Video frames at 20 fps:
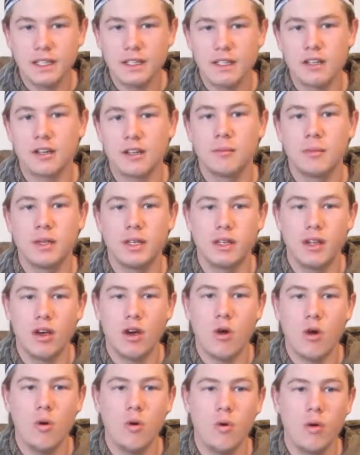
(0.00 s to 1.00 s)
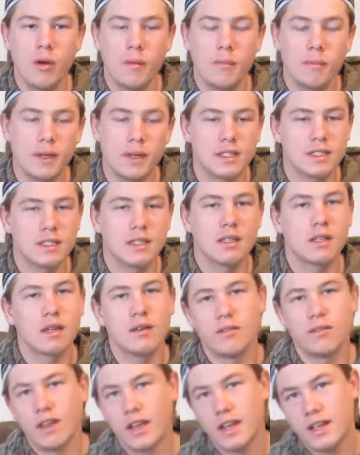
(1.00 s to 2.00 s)
There can be no mixing
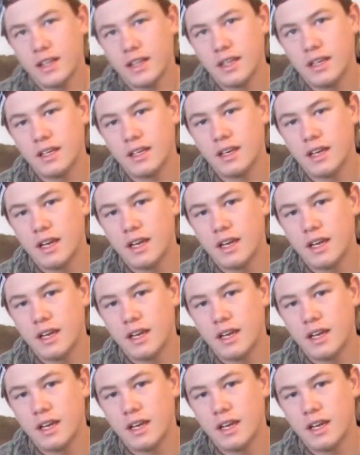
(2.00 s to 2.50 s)
of any